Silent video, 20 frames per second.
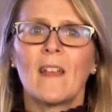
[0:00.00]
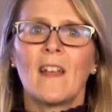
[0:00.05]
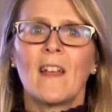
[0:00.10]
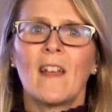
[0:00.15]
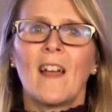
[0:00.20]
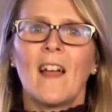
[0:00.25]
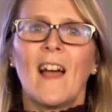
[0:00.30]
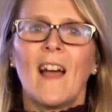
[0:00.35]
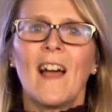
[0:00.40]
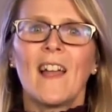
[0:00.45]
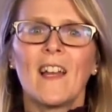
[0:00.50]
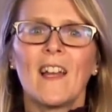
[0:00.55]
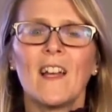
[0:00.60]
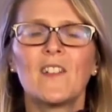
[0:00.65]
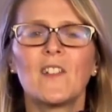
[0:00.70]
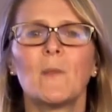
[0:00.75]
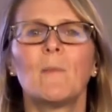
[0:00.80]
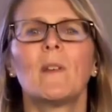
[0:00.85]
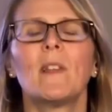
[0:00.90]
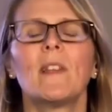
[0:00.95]
And I
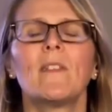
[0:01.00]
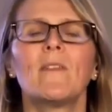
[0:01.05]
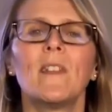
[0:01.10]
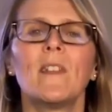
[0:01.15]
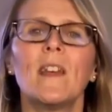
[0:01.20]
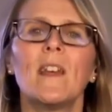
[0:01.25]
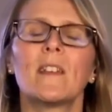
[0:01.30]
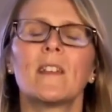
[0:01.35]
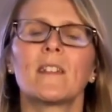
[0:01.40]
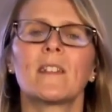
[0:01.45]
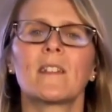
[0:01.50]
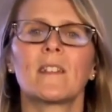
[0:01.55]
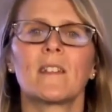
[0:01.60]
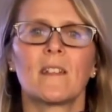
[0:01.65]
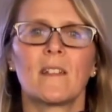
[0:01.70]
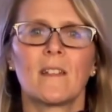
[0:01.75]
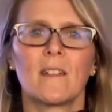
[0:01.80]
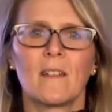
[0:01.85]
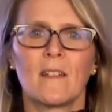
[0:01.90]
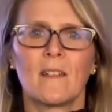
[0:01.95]
do believe this.
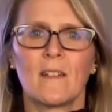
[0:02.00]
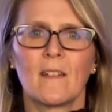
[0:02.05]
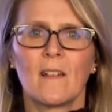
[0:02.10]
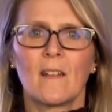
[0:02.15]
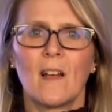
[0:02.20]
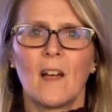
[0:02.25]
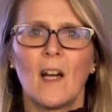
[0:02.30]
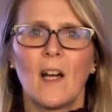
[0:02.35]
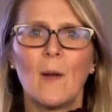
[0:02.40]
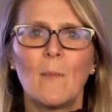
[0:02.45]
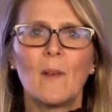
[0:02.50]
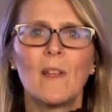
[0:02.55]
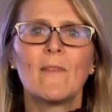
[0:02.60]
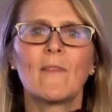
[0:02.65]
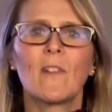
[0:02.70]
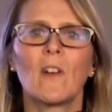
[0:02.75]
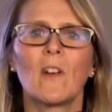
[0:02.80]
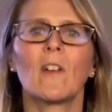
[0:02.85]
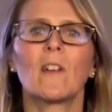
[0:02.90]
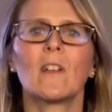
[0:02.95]
I believe
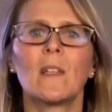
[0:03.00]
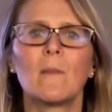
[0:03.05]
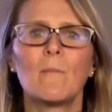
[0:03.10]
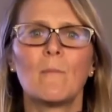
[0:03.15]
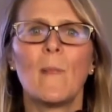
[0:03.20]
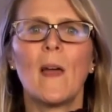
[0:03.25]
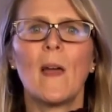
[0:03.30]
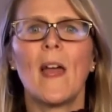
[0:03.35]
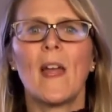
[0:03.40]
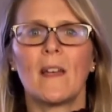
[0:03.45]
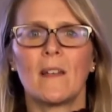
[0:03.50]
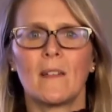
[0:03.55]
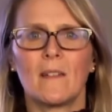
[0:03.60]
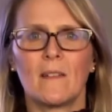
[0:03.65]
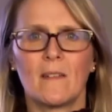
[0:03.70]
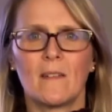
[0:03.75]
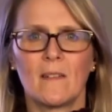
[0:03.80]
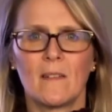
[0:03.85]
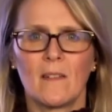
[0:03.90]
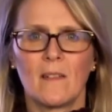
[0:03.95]
godly men
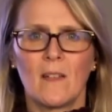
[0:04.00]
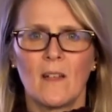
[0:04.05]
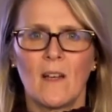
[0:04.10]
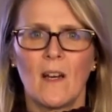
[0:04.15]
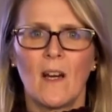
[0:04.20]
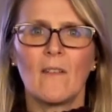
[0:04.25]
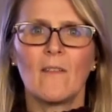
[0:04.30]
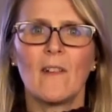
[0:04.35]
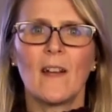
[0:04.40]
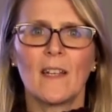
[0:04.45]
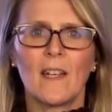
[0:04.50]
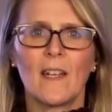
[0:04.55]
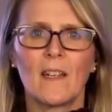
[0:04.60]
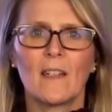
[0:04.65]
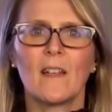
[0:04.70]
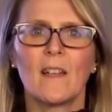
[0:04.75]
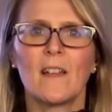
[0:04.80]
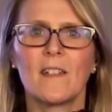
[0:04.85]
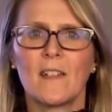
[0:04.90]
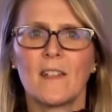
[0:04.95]
are
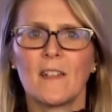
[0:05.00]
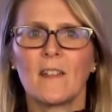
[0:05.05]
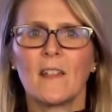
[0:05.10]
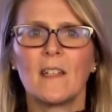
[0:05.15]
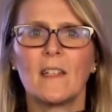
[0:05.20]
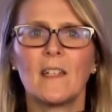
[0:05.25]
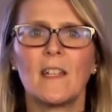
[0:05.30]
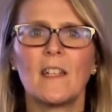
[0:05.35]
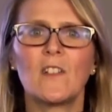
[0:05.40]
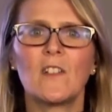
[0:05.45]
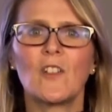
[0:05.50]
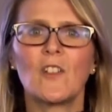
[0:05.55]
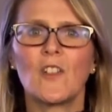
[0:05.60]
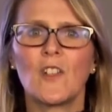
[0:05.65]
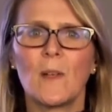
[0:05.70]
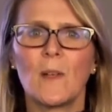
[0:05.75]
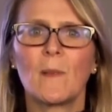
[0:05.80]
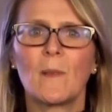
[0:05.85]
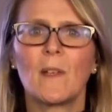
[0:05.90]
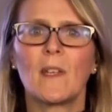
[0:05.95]
recognizing the
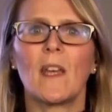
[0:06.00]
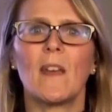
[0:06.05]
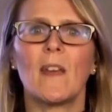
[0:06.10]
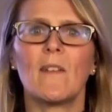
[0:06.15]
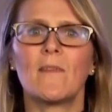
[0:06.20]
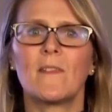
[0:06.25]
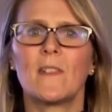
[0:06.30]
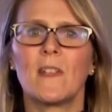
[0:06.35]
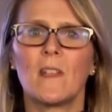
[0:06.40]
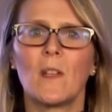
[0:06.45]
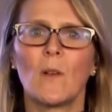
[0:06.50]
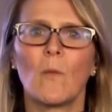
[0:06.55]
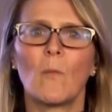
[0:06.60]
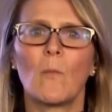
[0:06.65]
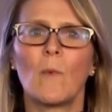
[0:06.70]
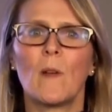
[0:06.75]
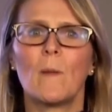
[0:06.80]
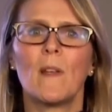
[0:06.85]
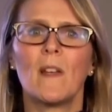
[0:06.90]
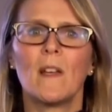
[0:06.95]
leadership gift in the
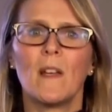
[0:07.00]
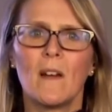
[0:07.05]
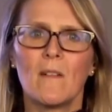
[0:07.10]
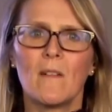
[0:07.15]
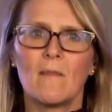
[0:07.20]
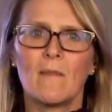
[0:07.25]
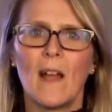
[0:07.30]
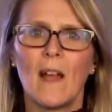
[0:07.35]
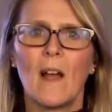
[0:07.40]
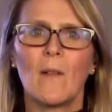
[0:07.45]
women around